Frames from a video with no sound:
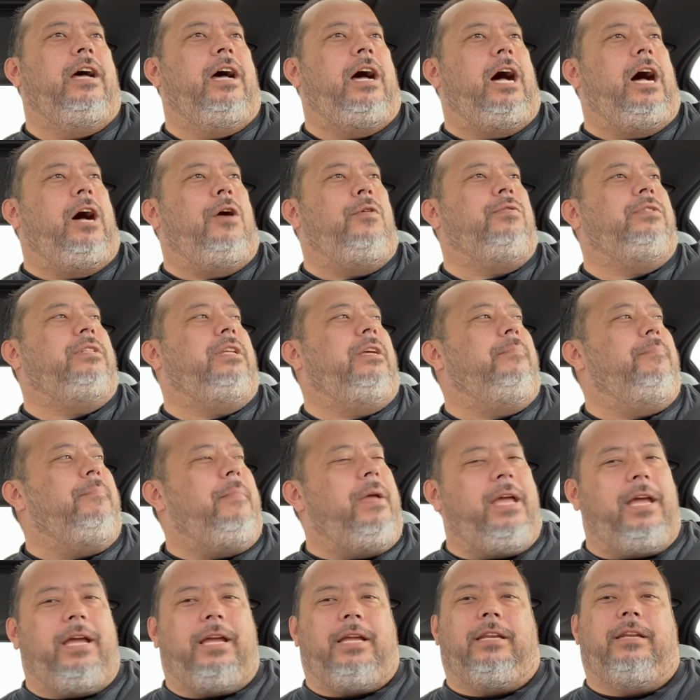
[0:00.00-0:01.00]
I was like,
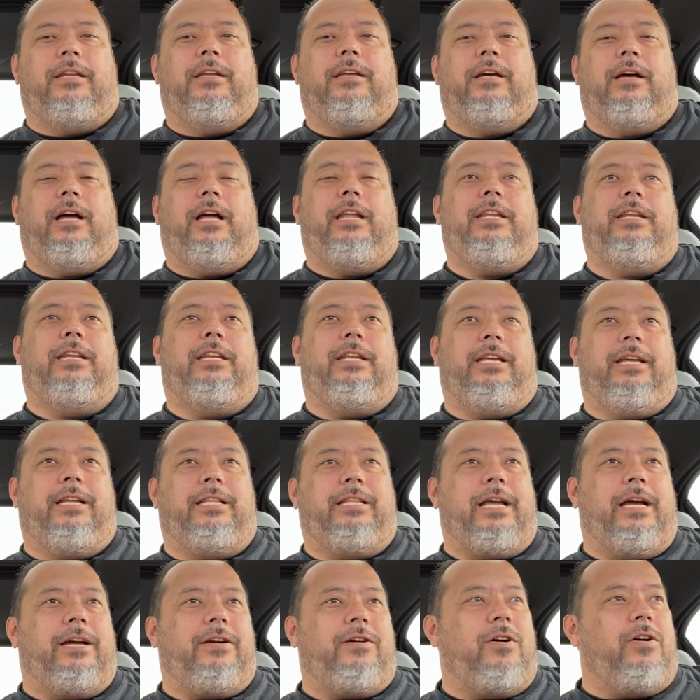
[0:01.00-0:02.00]
man, I need to get
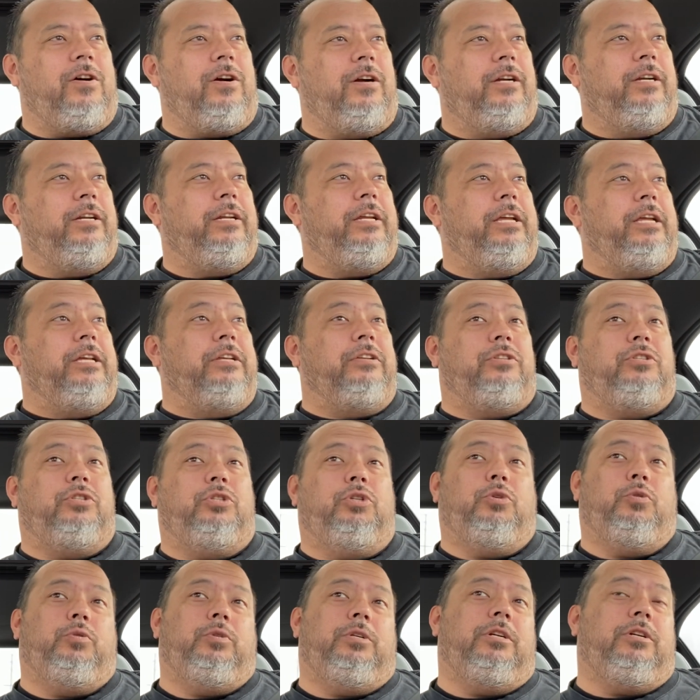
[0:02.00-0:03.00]
that car. It was
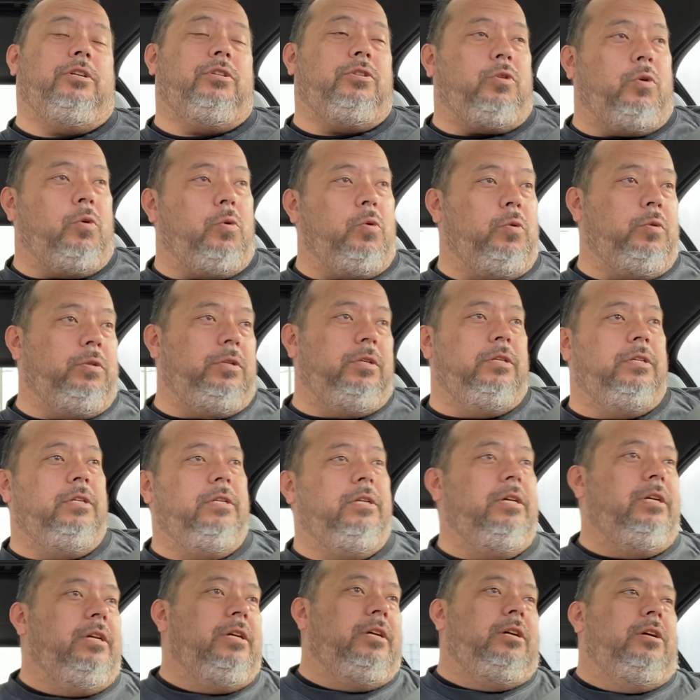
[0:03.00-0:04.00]
2 years old
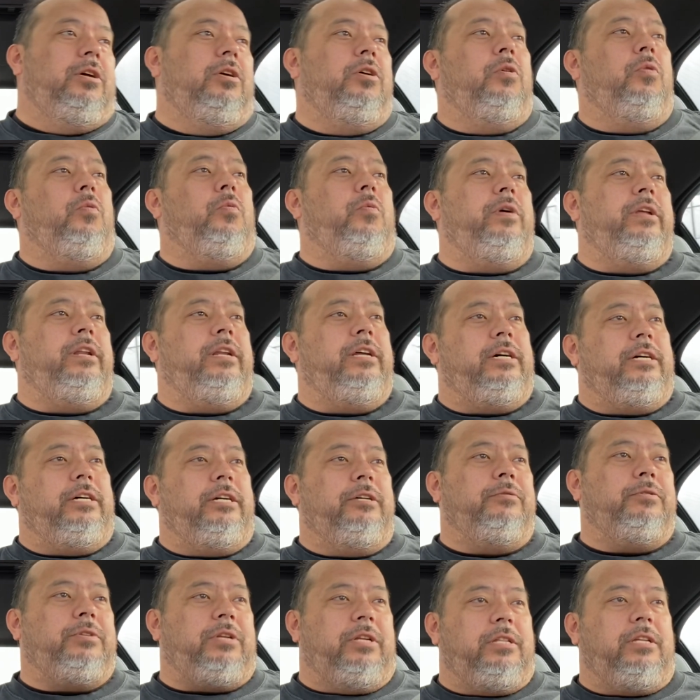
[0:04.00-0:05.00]
when it
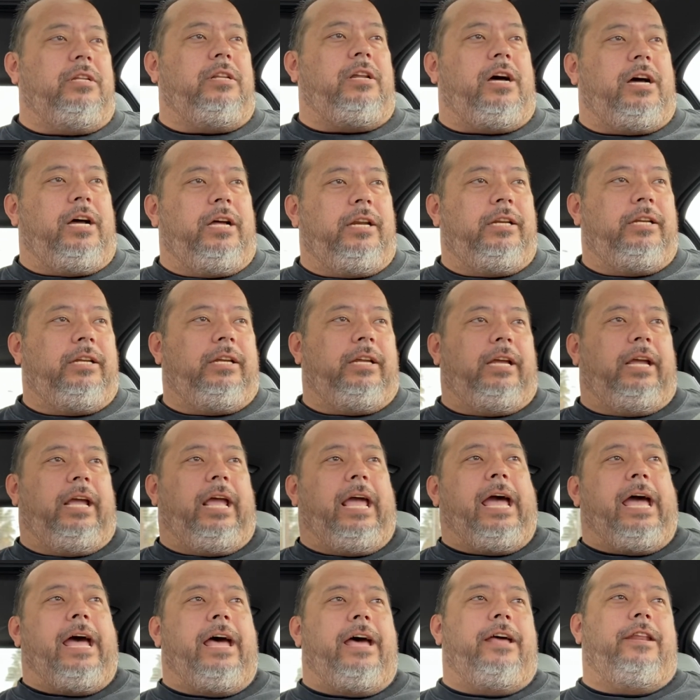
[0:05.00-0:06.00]
was on the lot. It
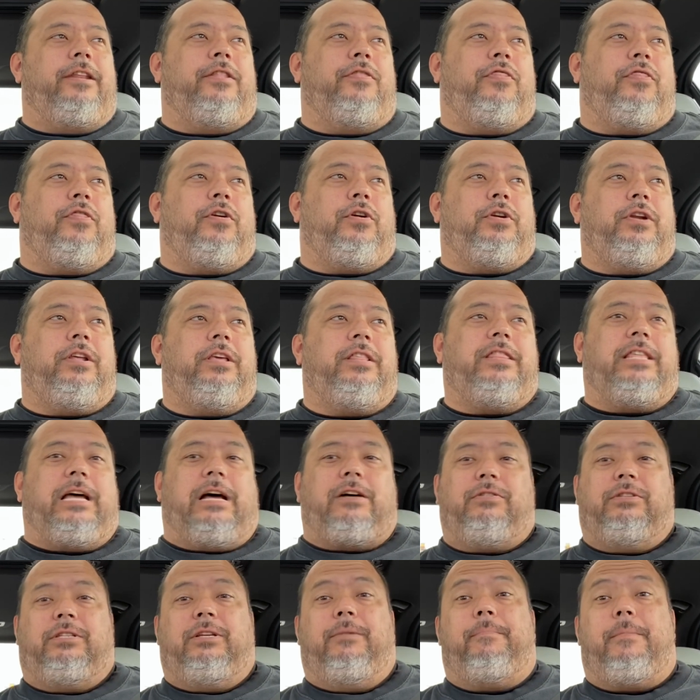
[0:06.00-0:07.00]
had
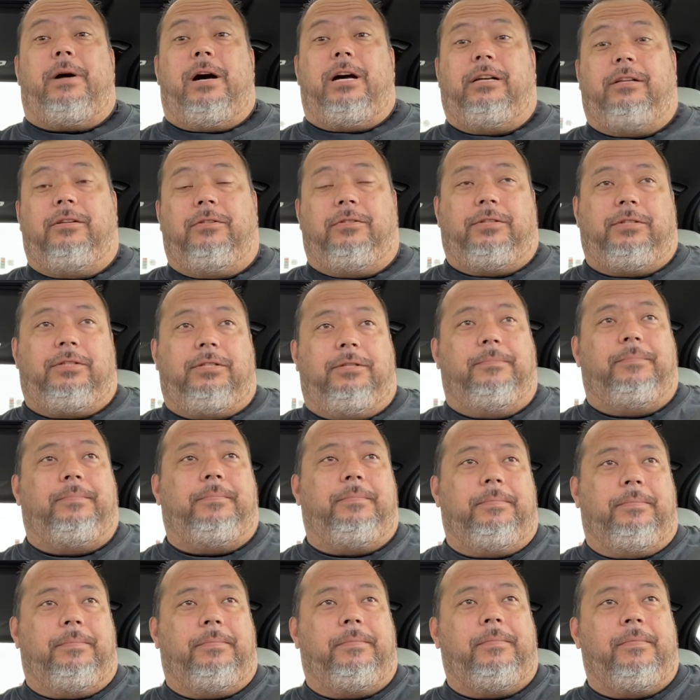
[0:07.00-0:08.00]
30,000 miles.
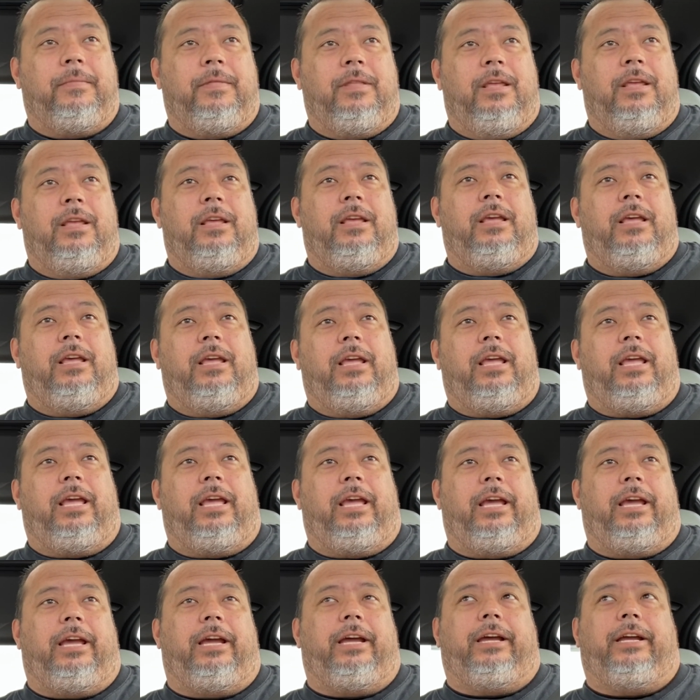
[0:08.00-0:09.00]

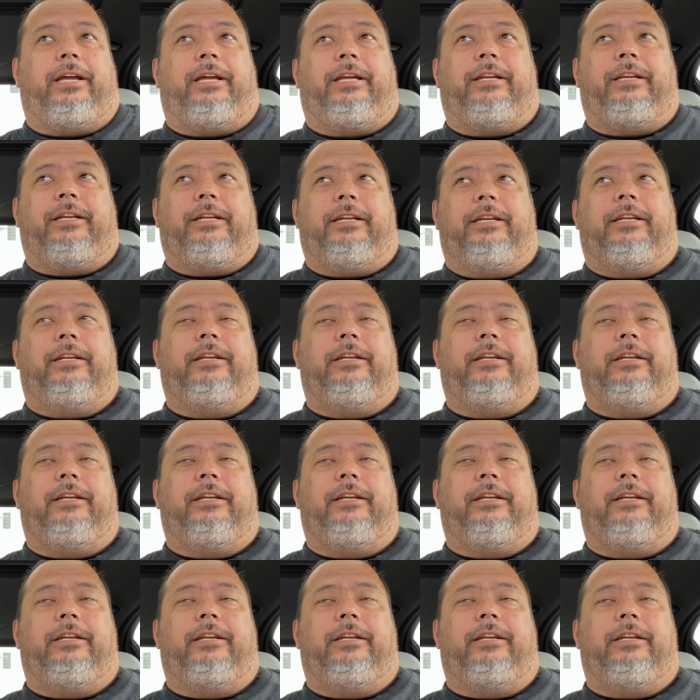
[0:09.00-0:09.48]
And